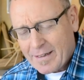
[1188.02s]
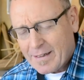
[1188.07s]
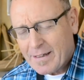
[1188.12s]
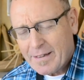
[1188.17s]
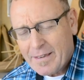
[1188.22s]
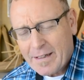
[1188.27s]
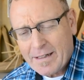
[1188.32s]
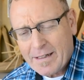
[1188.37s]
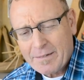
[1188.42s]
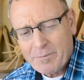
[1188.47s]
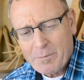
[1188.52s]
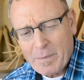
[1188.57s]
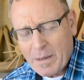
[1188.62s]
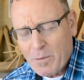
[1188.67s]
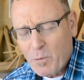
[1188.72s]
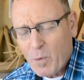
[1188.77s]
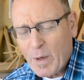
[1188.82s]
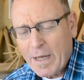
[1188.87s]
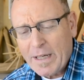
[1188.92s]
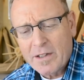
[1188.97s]
I think my
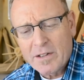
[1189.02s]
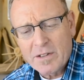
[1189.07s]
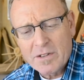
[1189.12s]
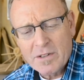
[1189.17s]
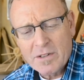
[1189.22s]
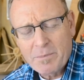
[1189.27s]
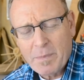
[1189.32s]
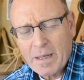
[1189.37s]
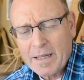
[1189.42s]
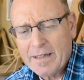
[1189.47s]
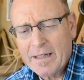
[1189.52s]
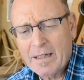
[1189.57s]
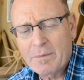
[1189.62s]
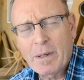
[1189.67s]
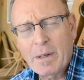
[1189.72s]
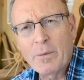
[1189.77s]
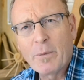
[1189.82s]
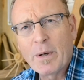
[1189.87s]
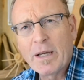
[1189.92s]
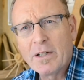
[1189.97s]
waders by the end
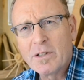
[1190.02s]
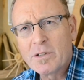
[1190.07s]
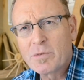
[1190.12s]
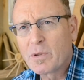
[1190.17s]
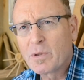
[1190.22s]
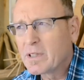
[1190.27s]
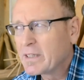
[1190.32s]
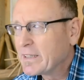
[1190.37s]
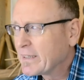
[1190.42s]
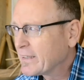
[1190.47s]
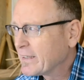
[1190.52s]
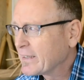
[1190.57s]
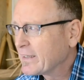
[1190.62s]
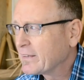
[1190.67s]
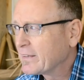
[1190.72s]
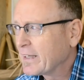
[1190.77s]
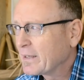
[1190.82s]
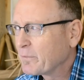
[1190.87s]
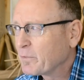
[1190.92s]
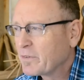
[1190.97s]
my waders were leaking,
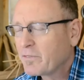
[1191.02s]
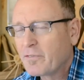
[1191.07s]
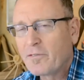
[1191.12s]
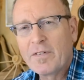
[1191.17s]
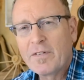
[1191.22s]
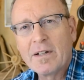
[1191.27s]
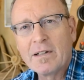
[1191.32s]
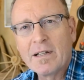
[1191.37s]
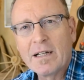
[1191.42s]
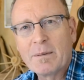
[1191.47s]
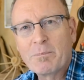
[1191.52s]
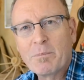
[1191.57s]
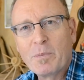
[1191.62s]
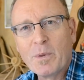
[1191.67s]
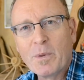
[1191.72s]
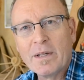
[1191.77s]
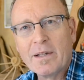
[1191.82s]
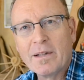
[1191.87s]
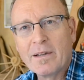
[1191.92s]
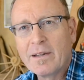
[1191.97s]
and they would fill up
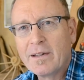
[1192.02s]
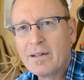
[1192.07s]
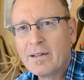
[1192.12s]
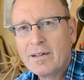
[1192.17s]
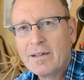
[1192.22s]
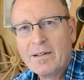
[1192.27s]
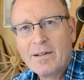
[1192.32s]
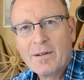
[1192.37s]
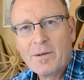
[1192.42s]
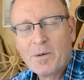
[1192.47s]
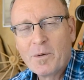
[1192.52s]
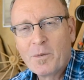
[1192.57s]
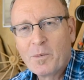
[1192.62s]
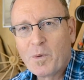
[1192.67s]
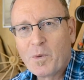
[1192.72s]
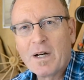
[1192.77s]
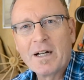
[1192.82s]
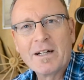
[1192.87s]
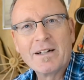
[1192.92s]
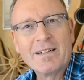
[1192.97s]
with
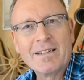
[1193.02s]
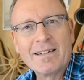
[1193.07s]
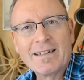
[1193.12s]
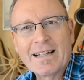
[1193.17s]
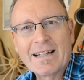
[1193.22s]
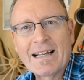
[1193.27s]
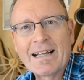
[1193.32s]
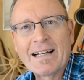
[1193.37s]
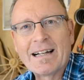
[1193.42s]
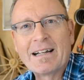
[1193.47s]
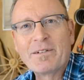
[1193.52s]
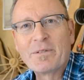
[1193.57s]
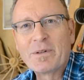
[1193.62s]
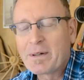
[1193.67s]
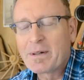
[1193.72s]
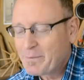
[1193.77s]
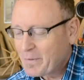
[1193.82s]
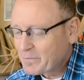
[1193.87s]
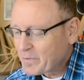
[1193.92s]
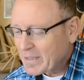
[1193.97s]
water. And I, would, I
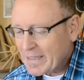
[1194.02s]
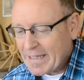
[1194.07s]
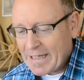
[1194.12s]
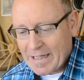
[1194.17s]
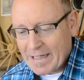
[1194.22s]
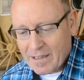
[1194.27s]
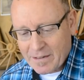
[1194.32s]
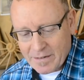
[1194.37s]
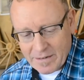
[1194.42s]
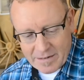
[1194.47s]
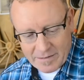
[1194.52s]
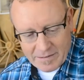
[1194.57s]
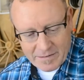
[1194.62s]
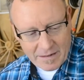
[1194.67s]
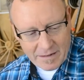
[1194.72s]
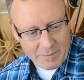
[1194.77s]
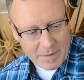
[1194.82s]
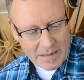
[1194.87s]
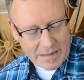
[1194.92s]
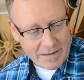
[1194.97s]
remember laying on the
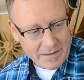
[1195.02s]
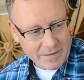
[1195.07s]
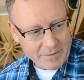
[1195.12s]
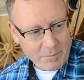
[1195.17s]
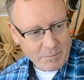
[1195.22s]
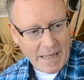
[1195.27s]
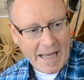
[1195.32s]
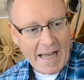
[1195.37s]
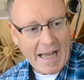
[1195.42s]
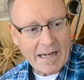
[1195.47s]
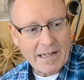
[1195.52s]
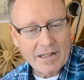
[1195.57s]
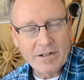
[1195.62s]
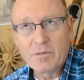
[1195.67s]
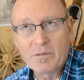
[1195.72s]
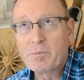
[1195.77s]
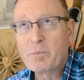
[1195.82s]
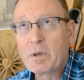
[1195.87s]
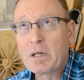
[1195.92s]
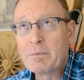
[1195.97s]
on my back
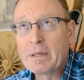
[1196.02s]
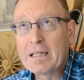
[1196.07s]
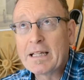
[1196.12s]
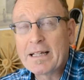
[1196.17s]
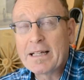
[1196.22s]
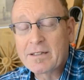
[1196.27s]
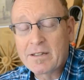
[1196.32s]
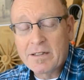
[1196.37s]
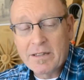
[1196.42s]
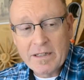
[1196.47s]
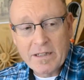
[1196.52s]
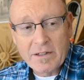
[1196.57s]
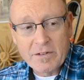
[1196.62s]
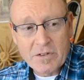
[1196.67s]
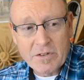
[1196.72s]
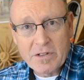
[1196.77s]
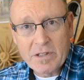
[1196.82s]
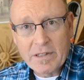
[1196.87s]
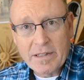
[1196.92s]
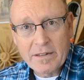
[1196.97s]
and putting my legs in the air
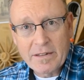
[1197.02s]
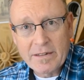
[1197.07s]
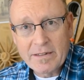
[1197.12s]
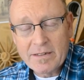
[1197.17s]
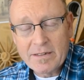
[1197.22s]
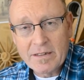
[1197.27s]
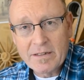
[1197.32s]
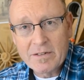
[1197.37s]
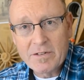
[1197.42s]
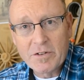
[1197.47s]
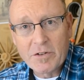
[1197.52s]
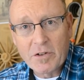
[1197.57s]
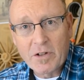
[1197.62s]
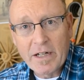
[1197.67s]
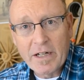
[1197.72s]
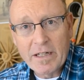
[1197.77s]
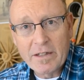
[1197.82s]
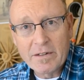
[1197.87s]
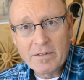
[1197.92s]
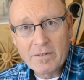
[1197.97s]
just to get these things to
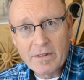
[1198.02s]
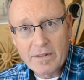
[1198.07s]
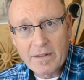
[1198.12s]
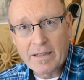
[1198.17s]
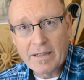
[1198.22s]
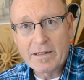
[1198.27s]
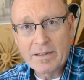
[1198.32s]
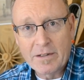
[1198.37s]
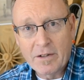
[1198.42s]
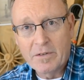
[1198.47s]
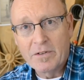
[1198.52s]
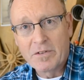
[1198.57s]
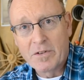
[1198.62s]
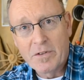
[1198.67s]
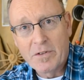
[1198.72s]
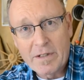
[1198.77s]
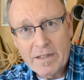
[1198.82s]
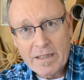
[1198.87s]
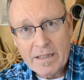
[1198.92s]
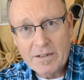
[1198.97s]
drain, and then I'd go
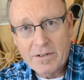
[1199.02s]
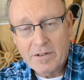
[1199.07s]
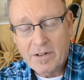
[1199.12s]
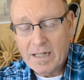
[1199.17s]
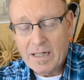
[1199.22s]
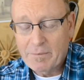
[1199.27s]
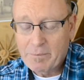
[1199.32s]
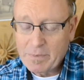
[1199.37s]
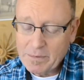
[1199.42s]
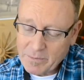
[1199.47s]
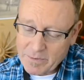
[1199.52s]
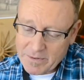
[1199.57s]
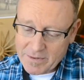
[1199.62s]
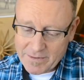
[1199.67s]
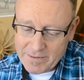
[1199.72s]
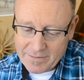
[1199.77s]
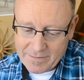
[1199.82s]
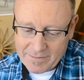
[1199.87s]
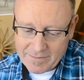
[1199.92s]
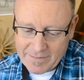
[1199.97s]
do the next trap. It
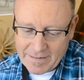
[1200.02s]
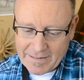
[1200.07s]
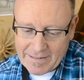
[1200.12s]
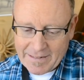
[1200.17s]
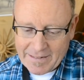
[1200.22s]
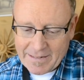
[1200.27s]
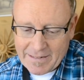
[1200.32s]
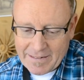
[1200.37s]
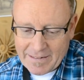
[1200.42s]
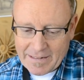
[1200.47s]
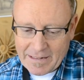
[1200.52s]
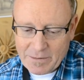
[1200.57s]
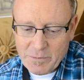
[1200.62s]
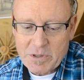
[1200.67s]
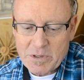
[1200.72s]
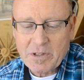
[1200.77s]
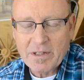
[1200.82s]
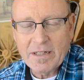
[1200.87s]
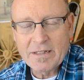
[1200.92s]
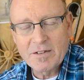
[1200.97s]
was it
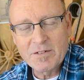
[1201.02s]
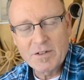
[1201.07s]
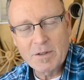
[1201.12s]
was crazy. It